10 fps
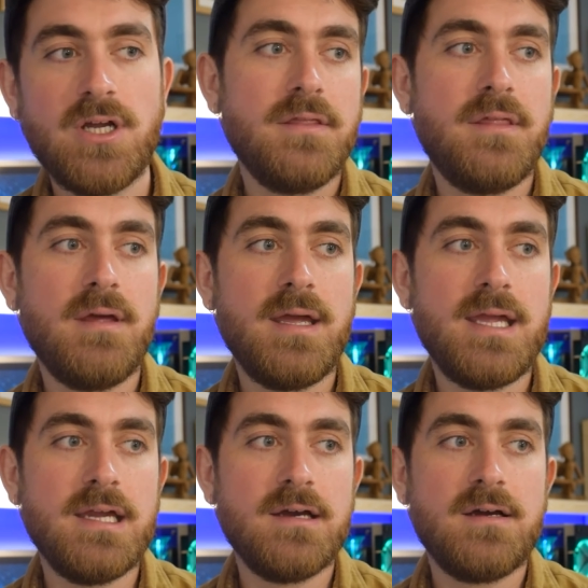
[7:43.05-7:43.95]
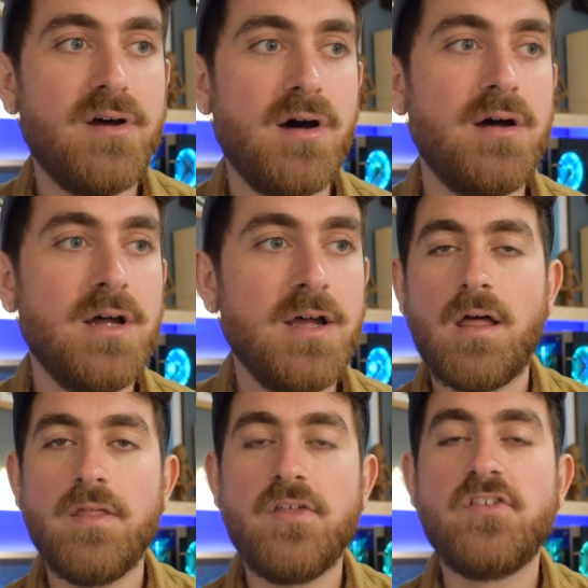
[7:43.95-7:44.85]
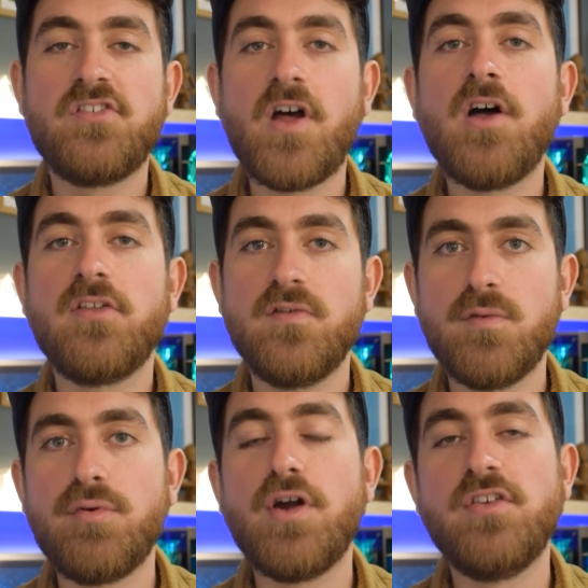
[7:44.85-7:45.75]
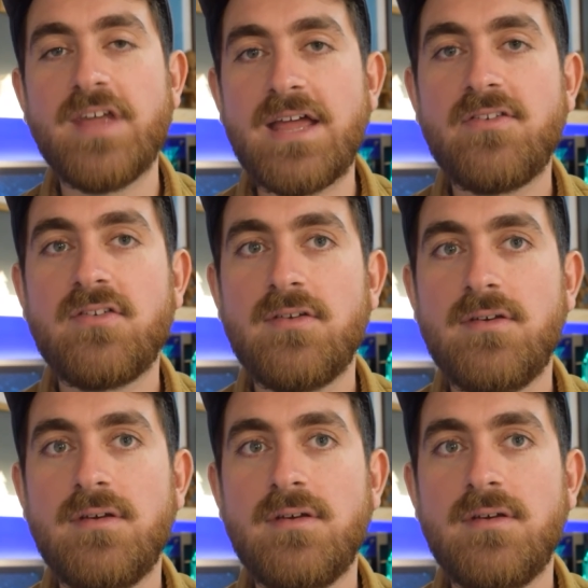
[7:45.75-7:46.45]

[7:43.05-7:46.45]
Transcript: they are the start of a process.